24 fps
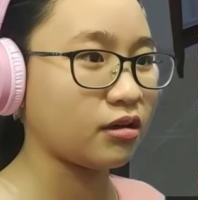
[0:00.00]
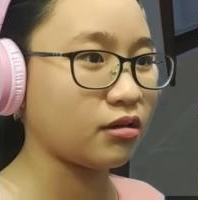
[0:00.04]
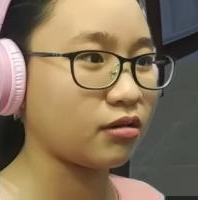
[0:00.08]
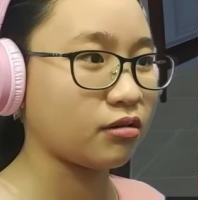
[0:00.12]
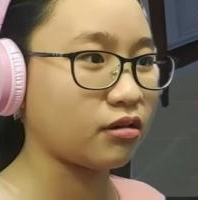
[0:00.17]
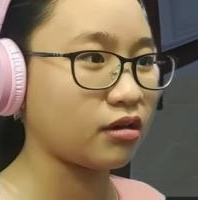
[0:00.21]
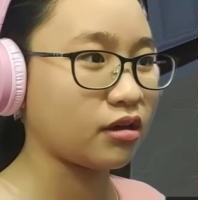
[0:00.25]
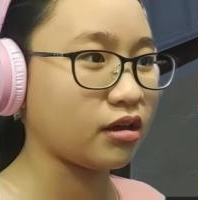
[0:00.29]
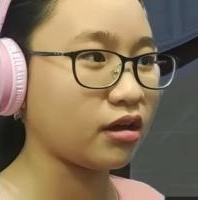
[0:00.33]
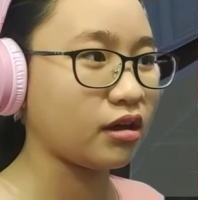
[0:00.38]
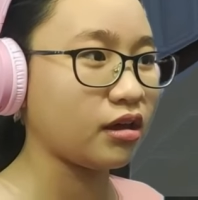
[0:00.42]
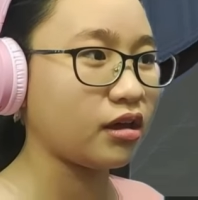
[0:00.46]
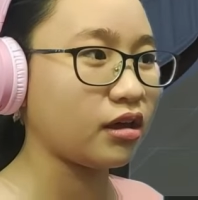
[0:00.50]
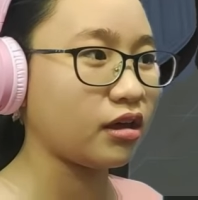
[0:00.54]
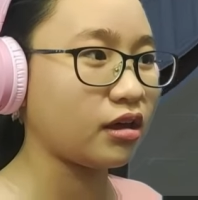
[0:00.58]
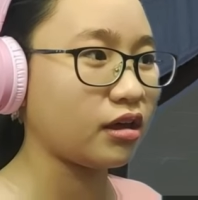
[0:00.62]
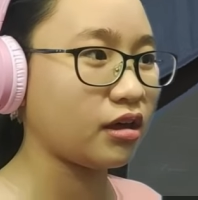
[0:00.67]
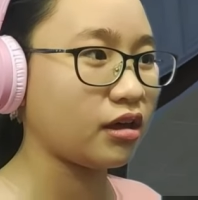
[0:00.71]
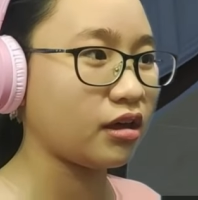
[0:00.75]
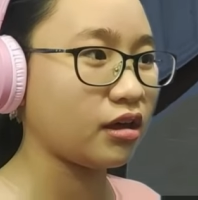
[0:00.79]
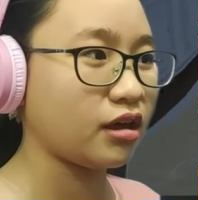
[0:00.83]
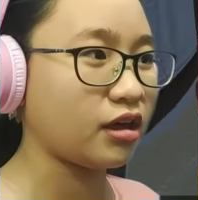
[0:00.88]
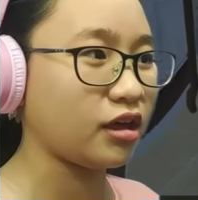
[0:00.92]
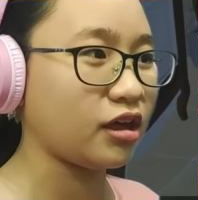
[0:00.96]

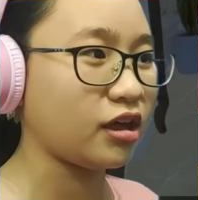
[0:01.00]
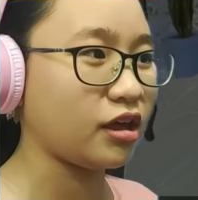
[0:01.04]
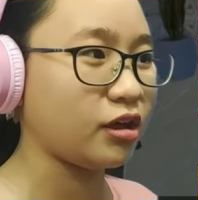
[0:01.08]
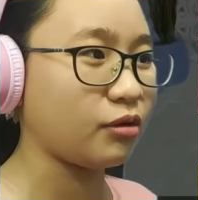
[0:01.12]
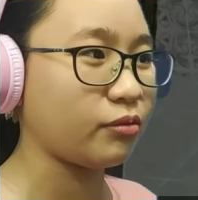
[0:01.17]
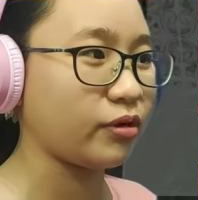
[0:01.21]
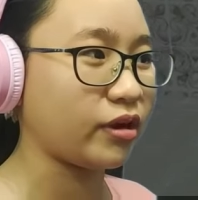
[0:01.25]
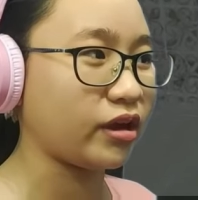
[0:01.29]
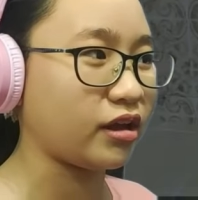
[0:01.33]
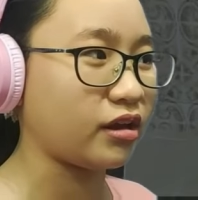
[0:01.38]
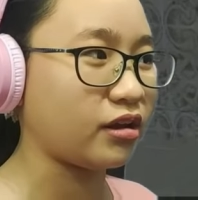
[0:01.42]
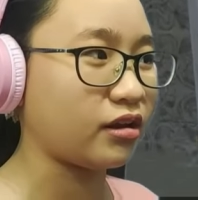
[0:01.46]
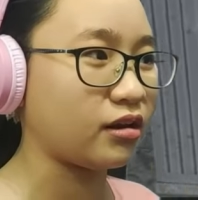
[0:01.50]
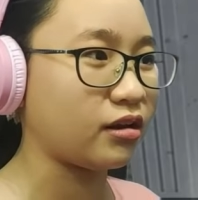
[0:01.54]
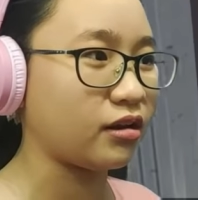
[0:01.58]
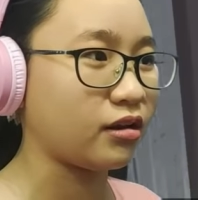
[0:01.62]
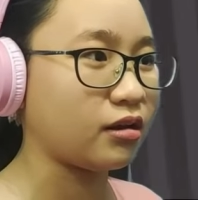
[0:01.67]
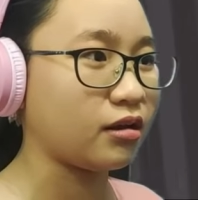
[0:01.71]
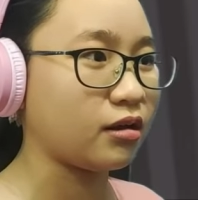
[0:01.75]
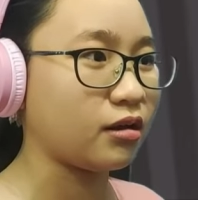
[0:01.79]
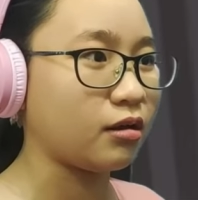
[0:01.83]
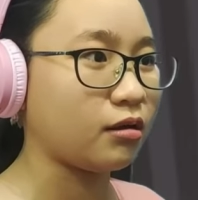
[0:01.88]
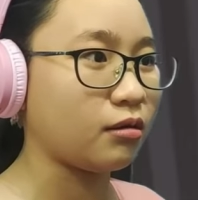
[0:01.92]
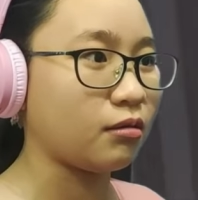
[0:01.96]
Okay, wait.
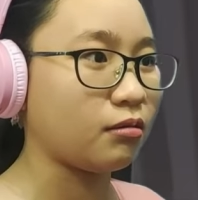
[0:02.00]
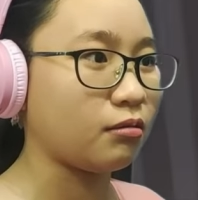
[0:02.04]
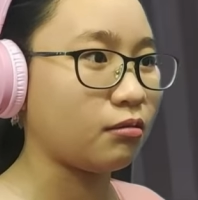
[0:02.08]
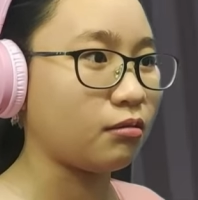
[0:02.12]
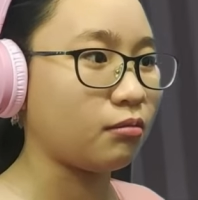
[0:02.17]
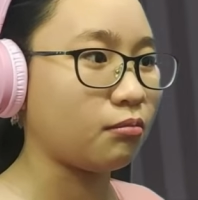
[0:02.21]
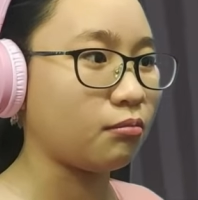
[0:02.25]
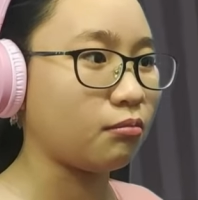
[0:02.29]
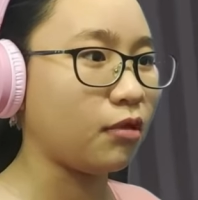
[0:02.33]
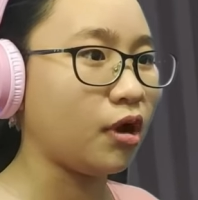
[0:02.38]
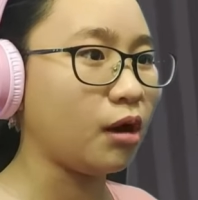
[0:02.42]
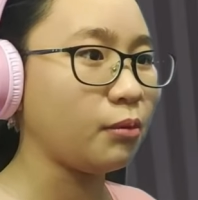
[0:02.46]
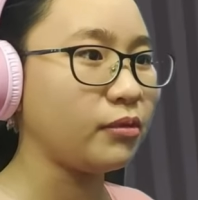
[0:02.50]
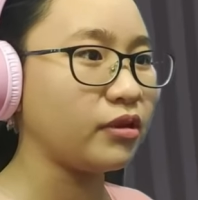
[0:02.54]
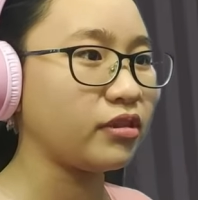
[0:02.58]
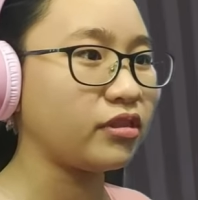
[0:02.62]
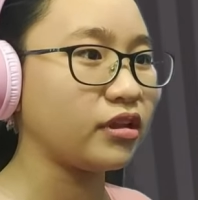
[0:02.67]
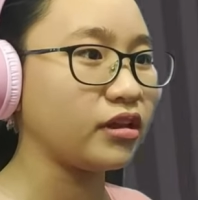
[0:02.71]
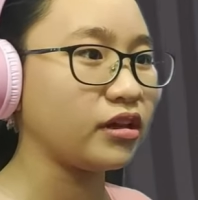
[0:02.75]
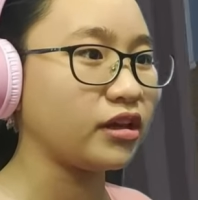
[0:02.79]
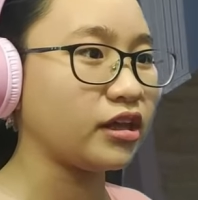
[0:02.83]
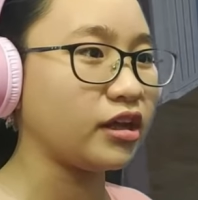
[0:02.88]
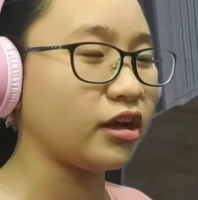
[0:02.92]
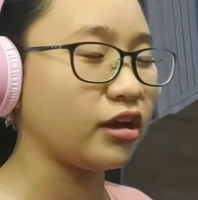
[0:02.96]
Mom
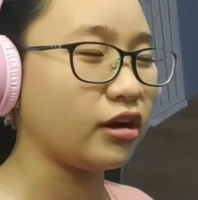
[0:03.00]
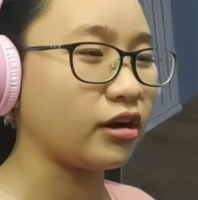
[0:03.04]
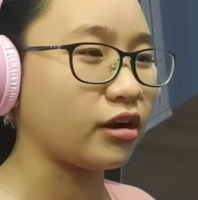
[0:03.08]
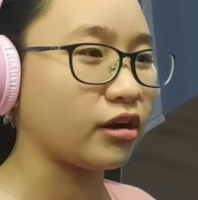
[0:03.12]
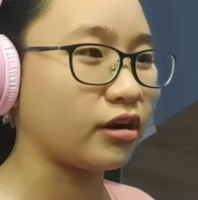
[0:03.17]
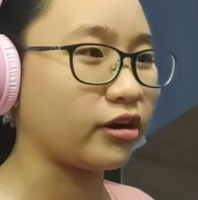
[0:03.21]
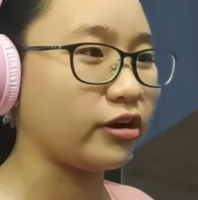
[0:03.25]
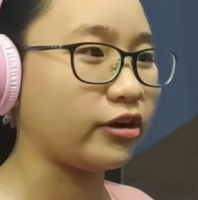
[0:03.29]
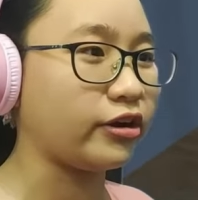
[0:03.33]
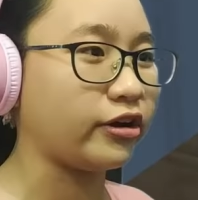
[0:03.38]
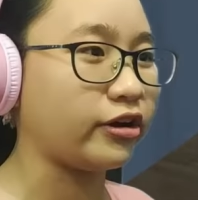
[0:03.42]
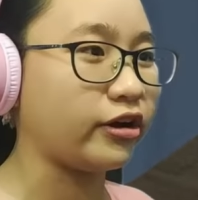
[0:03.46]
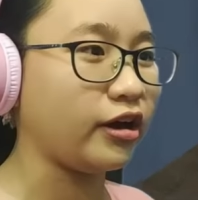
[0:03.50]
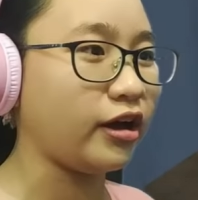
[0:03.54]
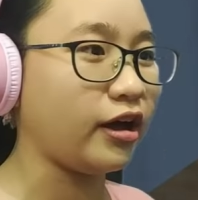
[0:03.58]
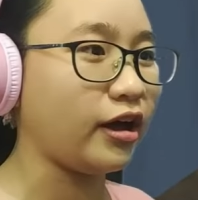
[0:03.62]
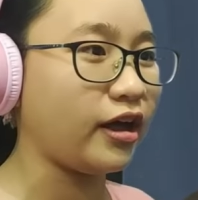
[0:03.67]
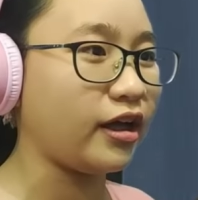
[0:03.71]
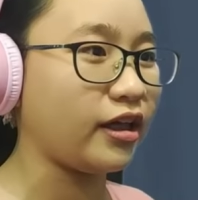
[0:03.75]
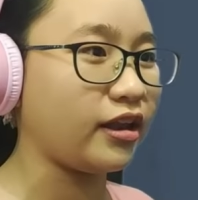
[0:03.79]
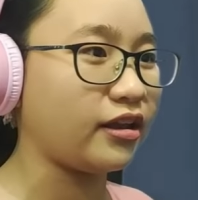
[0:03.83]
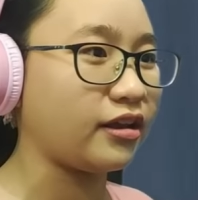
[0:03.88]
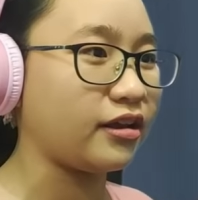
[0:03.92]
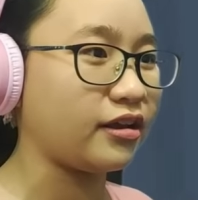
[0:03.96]
isn't here.
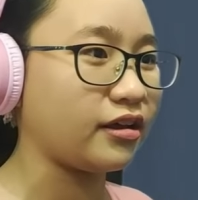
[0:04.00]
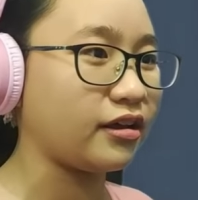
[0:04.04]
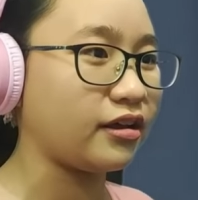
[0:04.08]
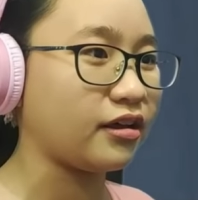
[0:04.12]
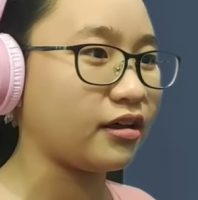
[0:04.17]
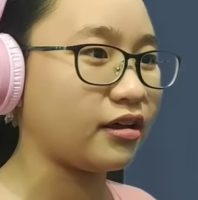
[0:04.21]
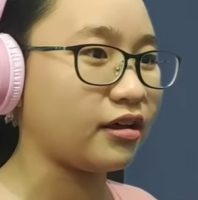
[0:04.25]
Good.